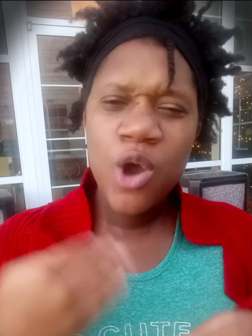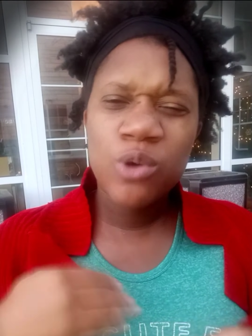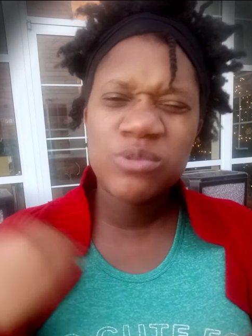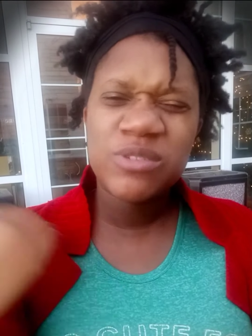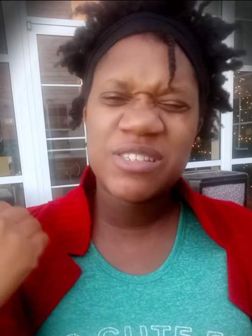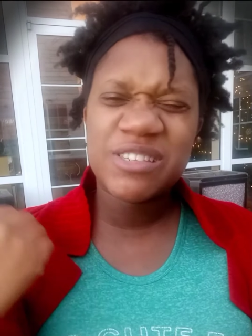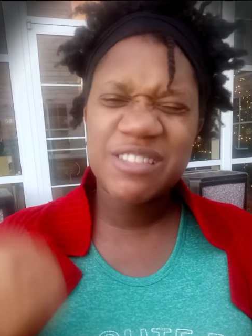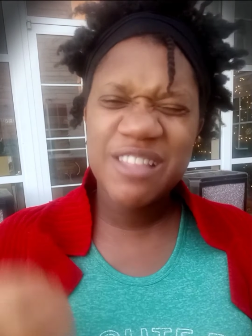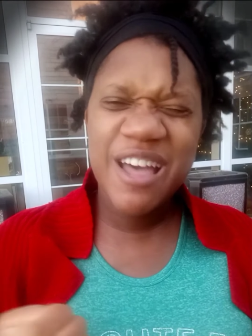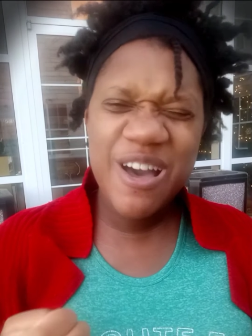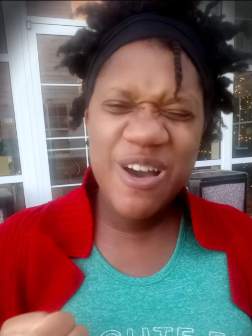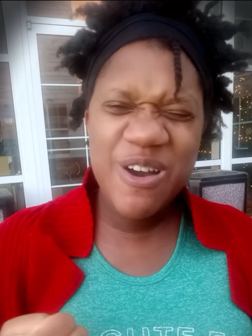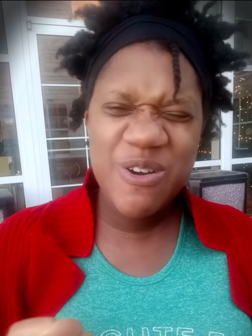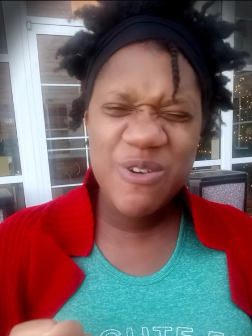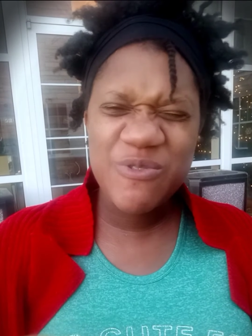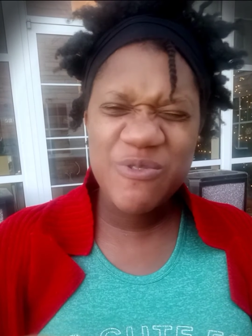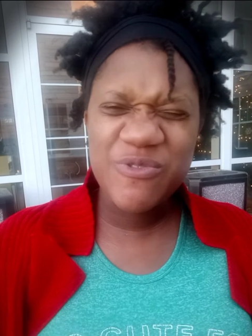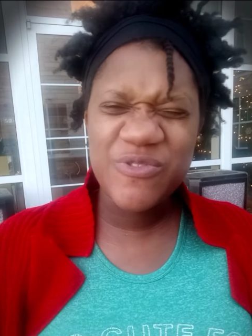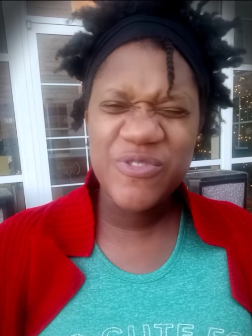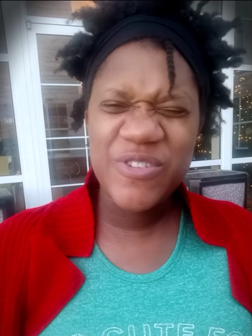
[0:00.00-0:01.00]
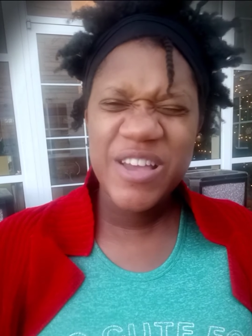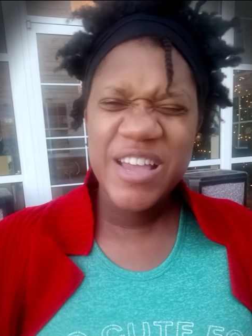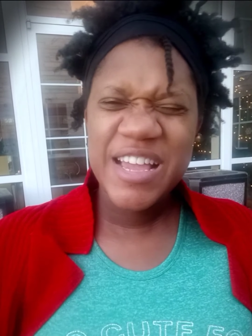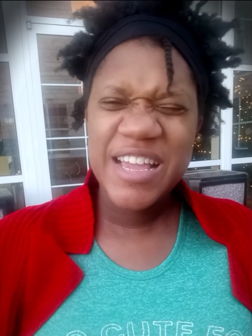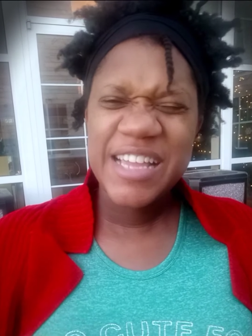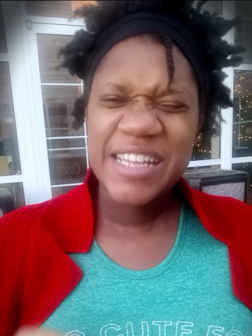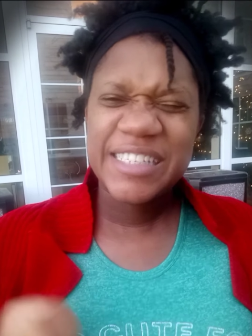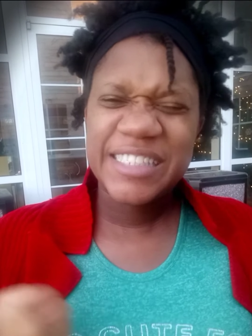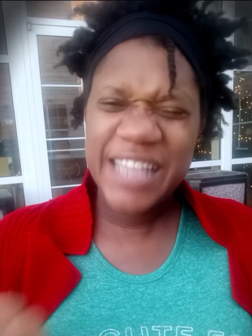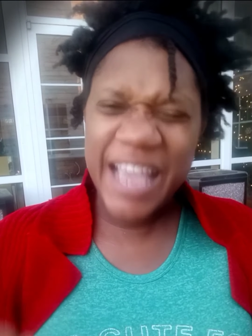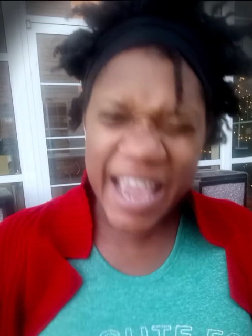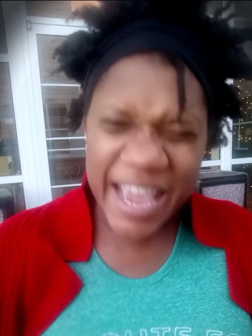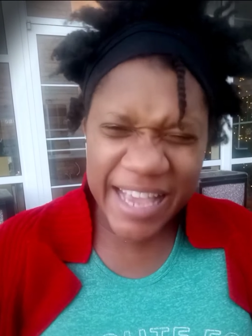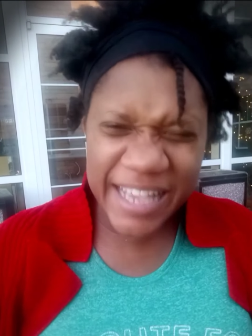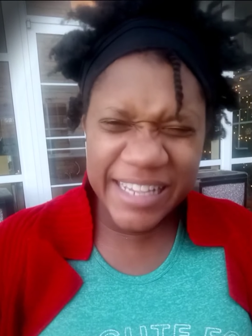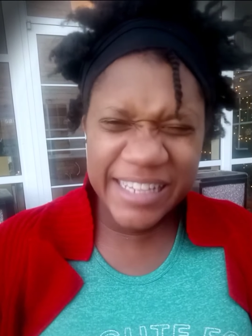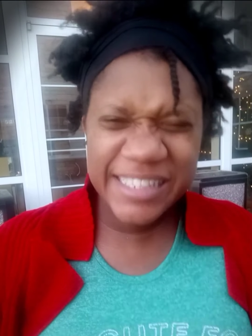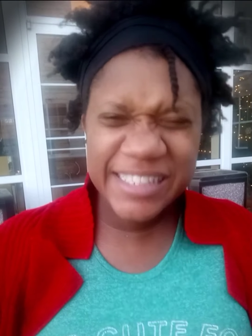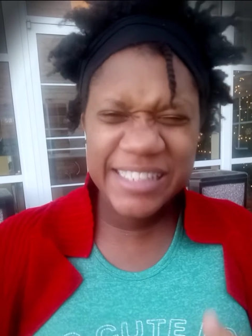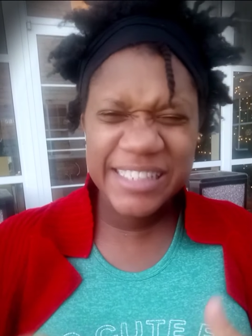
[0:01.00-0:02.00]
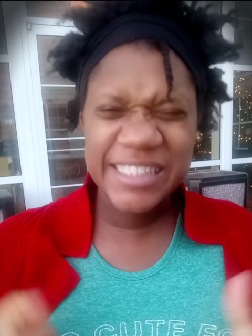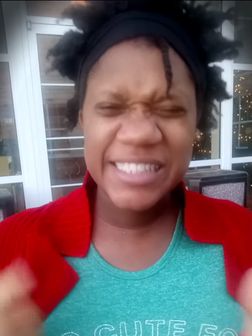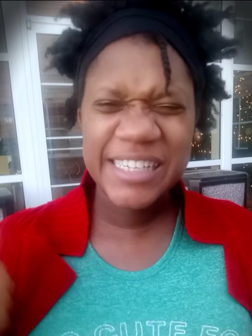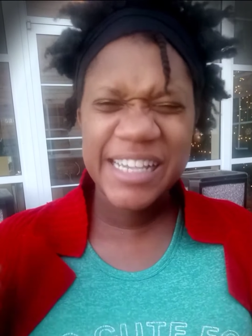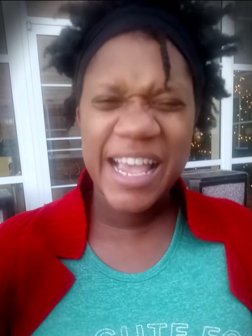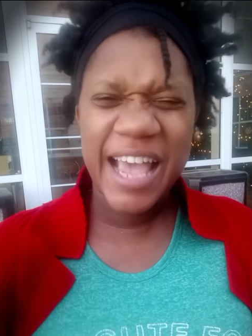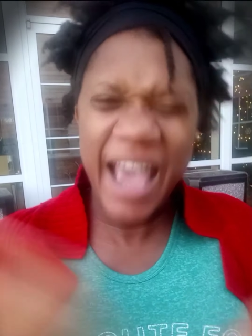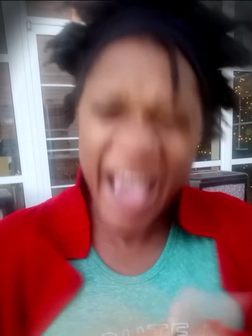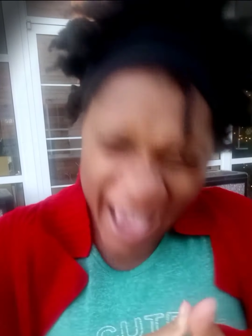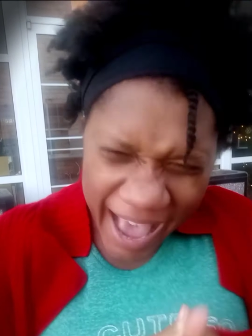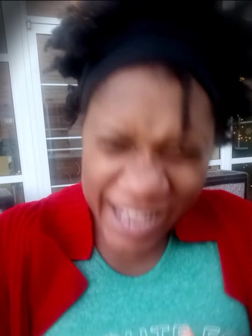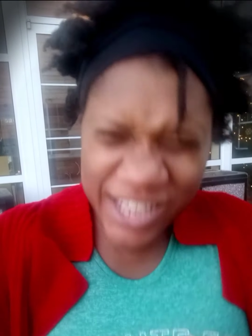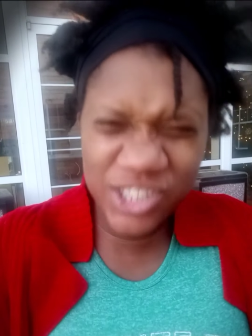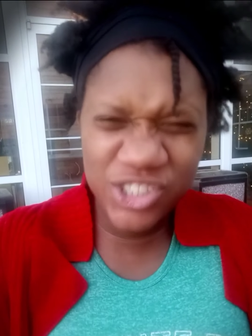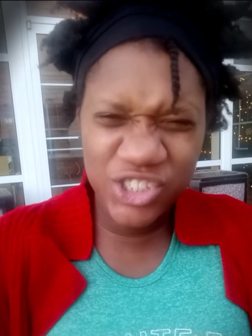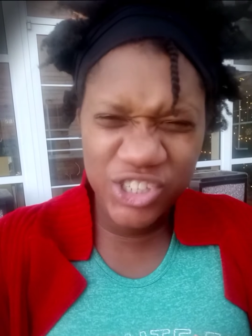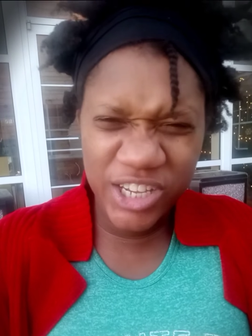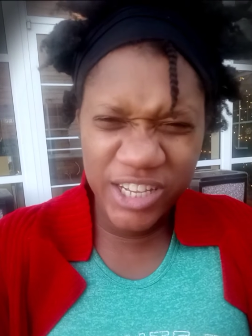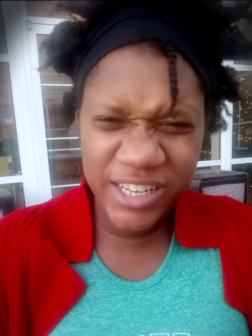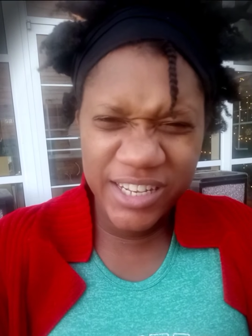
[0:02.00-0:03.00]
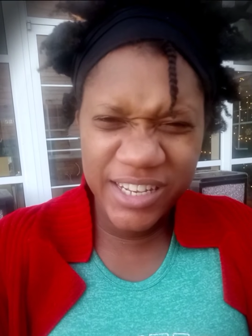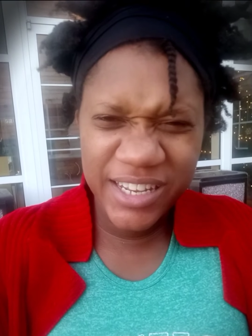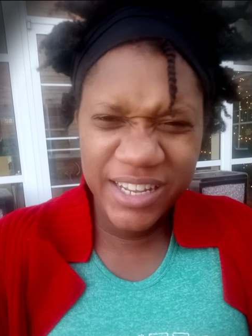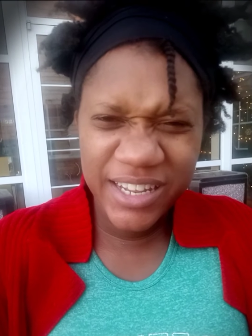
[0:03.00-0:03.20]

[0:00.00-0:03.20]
whose love takes action.